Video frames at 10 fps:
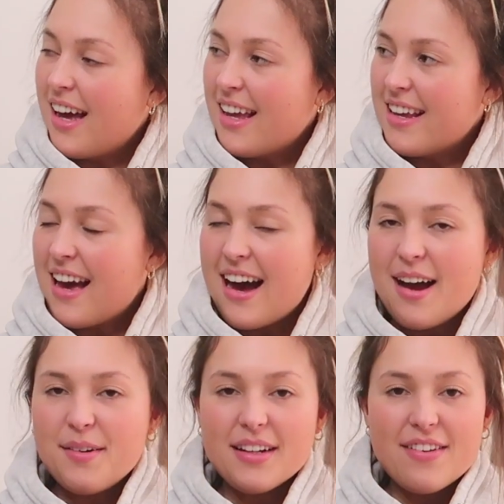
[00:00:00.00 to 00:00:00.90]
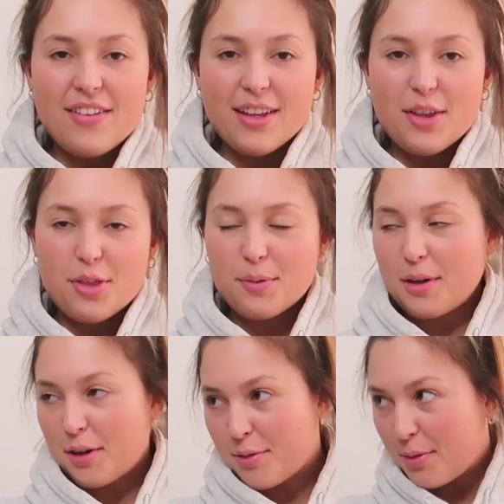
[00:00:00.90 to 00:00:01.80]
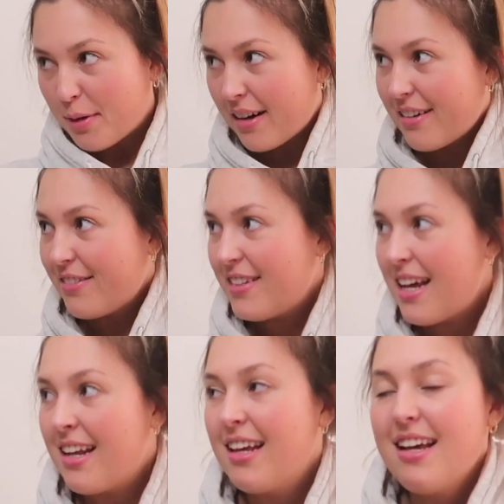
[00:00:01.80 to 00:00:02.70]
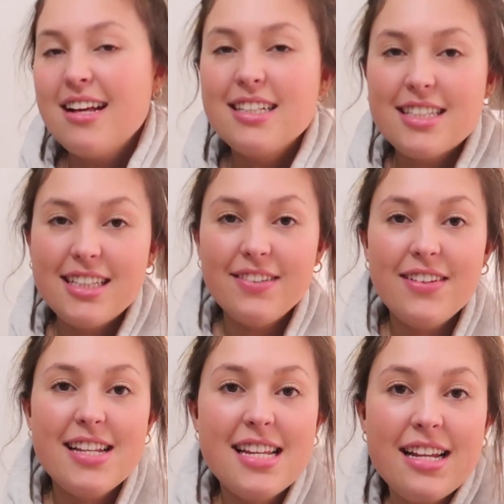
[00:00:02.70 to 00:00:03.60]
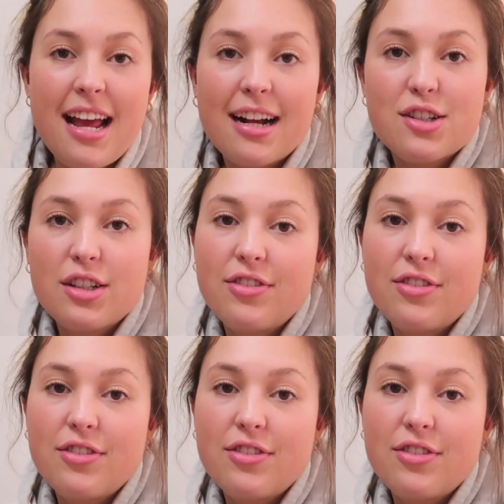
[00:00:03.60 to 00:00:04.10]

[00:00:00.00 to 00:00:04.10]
Yeah, I would give it like a 3 or 4 out of 10. Nice. Steven didn't actually